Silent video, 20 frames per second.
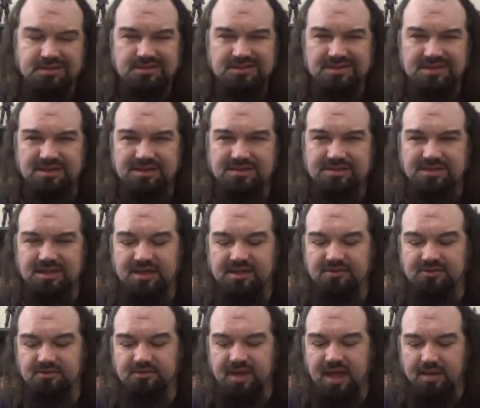They're
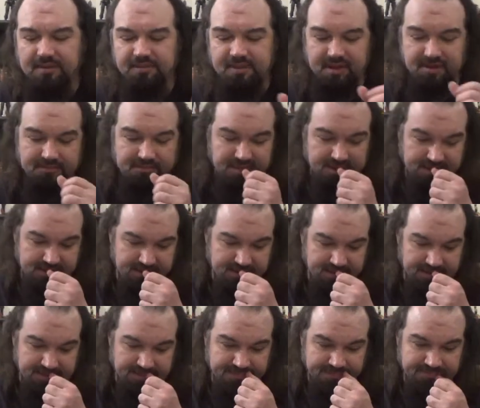not too happy about him being
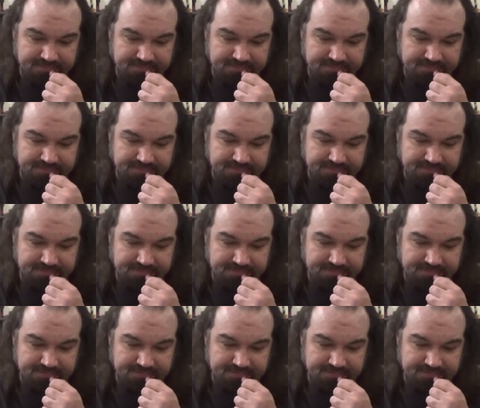there.